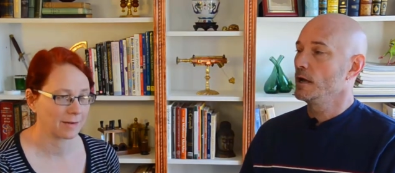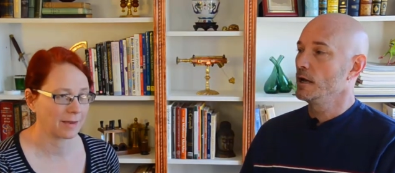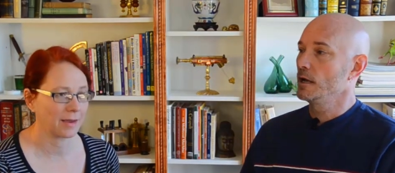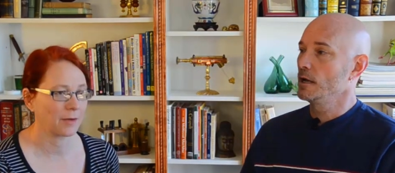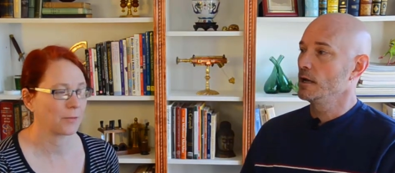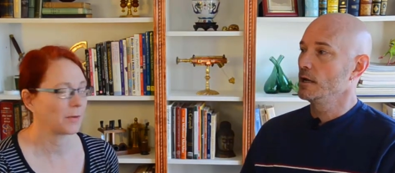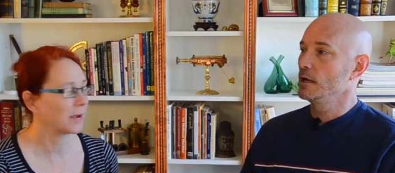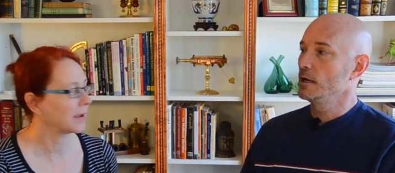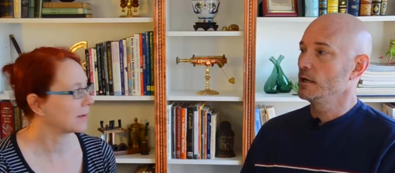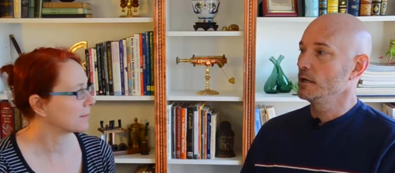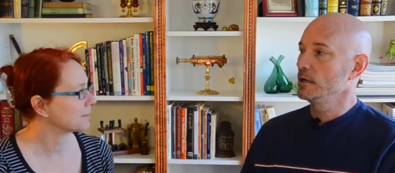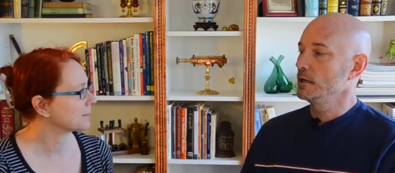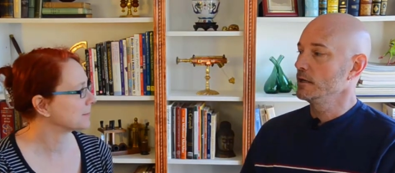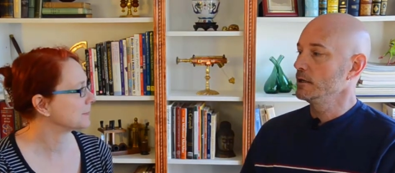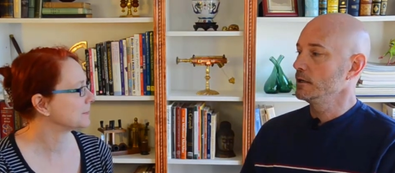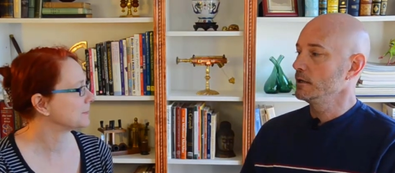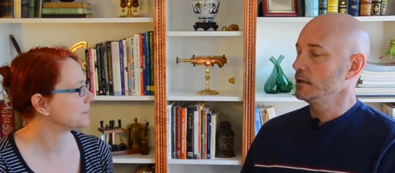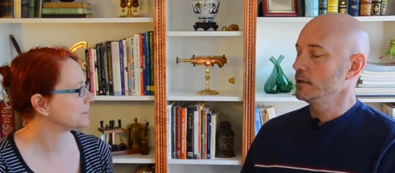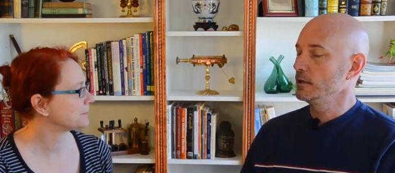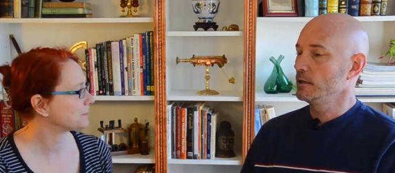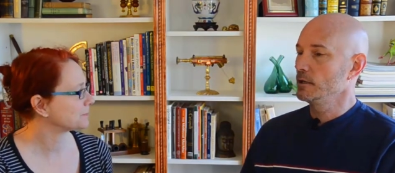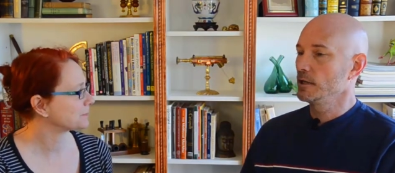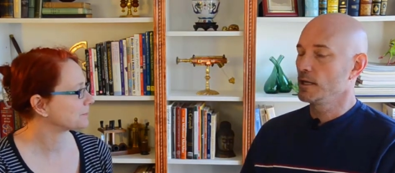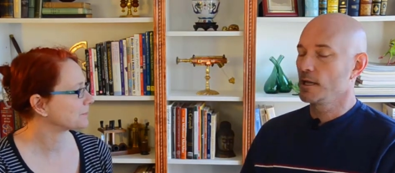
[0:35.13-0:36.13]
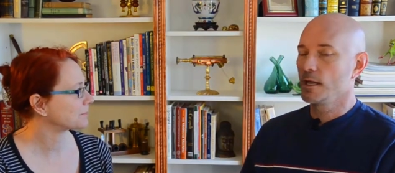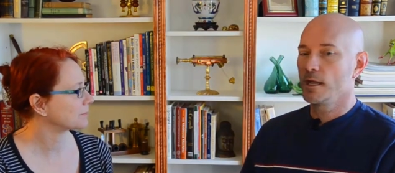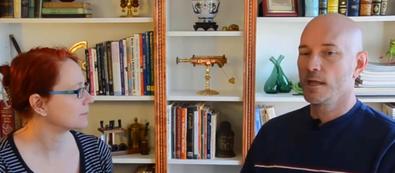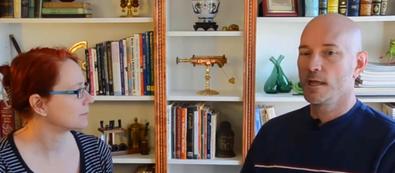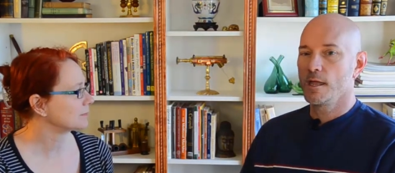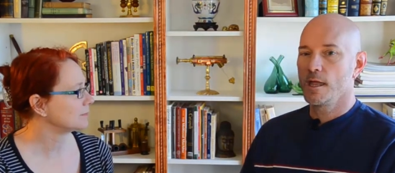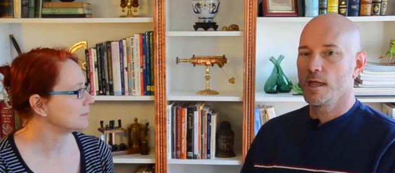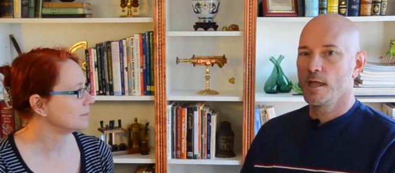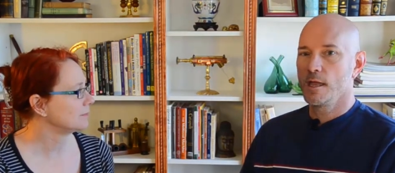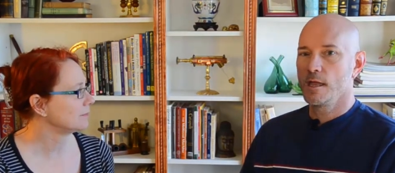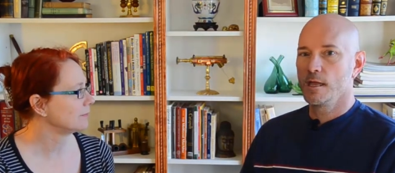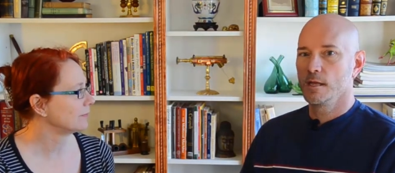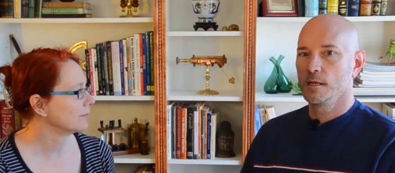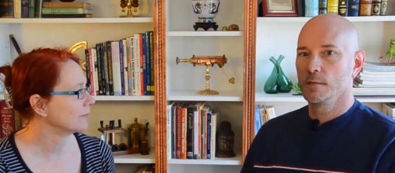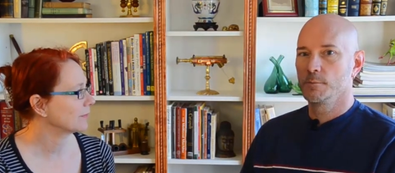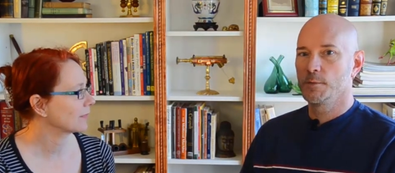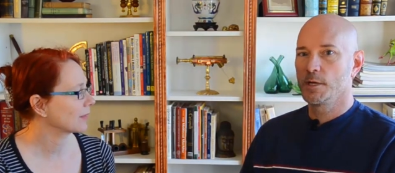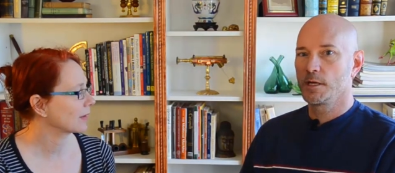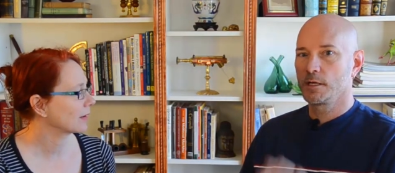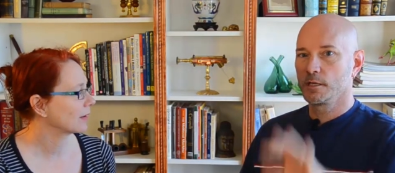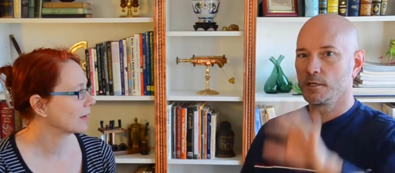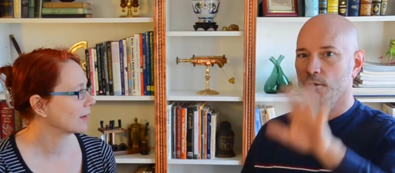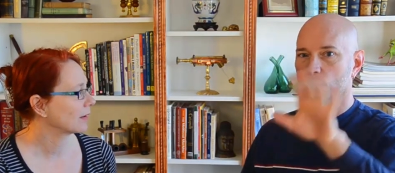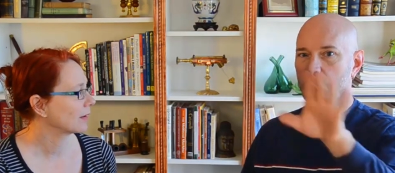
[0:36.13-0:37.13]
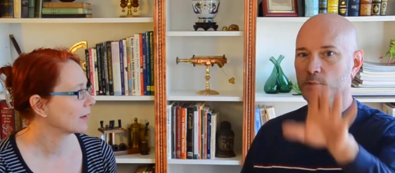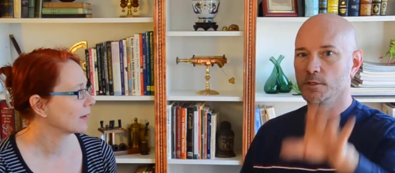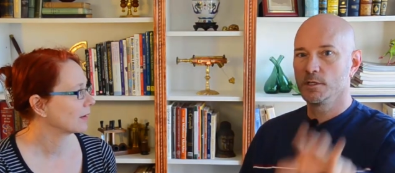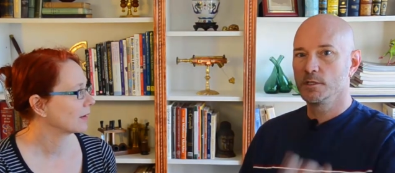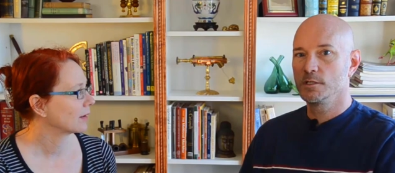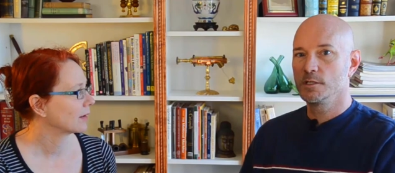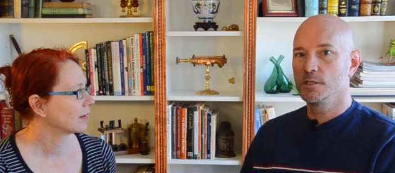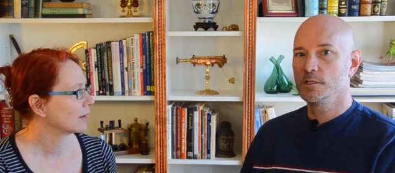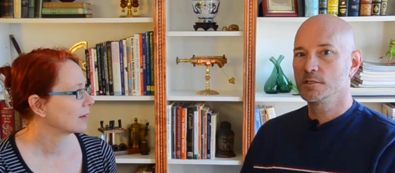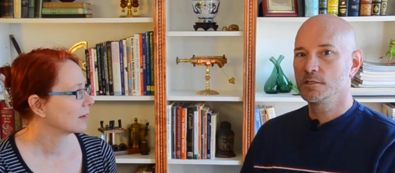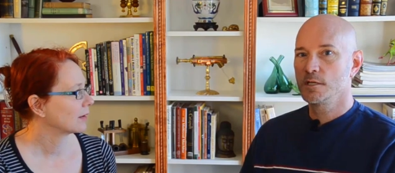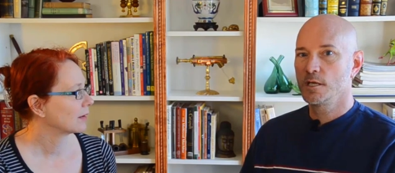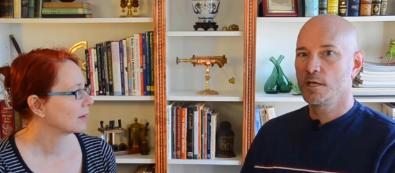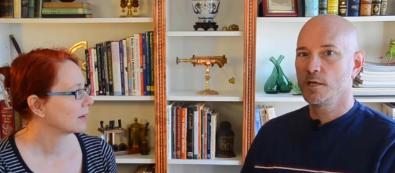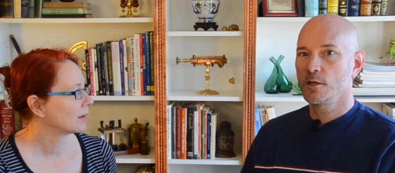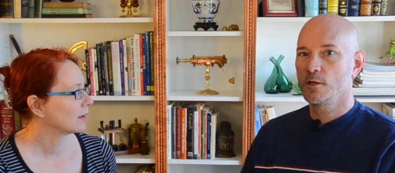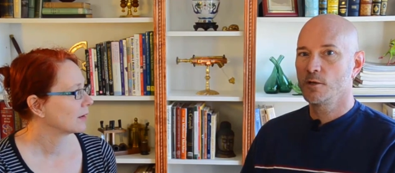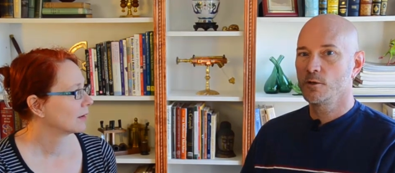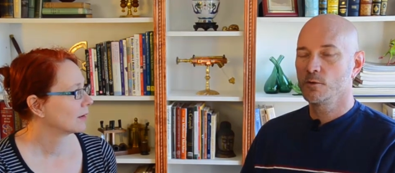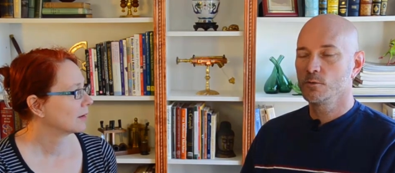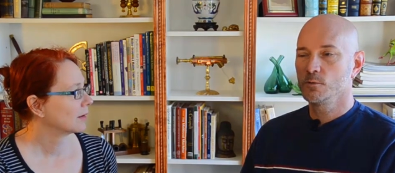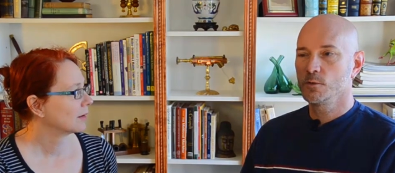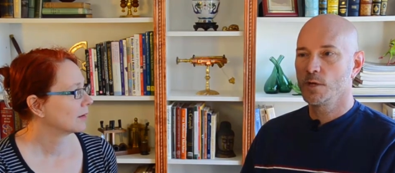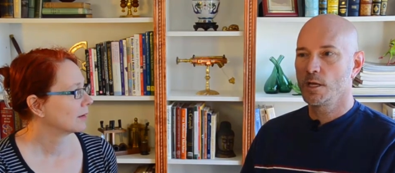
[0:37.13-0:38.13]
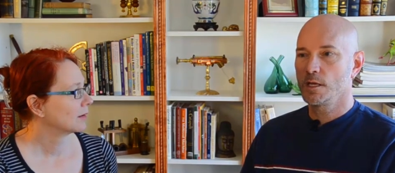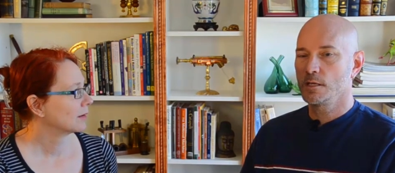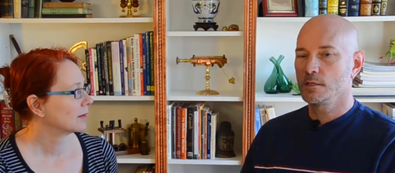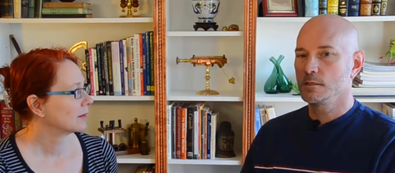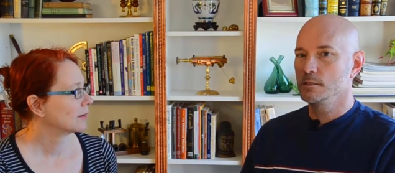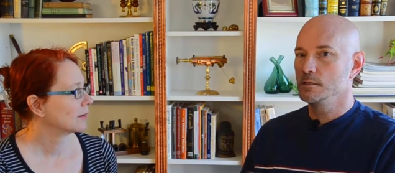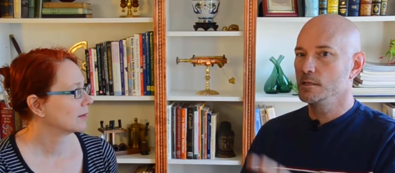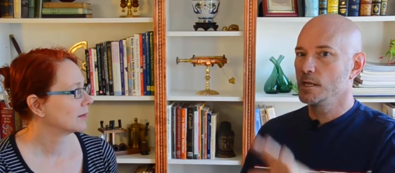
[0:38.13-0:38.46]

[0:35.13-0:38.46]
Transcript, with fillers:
Speaker 1: Uh, and I'm not gonna go into detail right